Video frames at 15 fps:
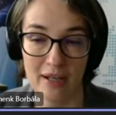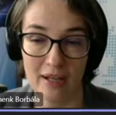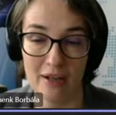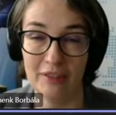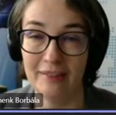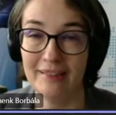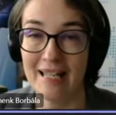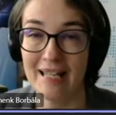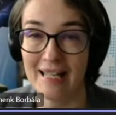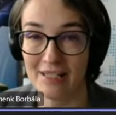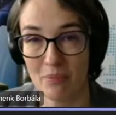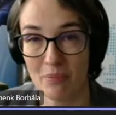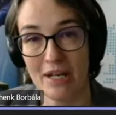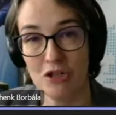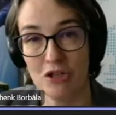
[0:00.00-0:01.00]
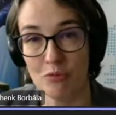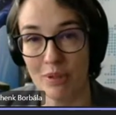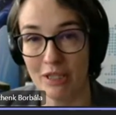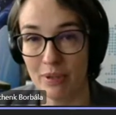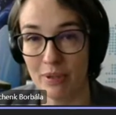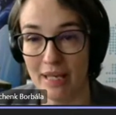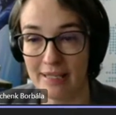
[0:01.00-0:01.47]
the data
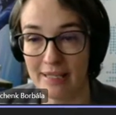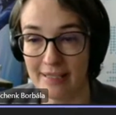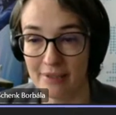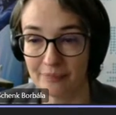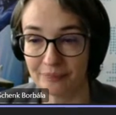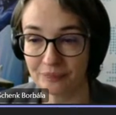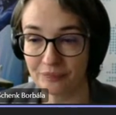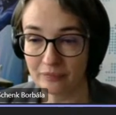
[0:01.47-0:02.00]
management plans,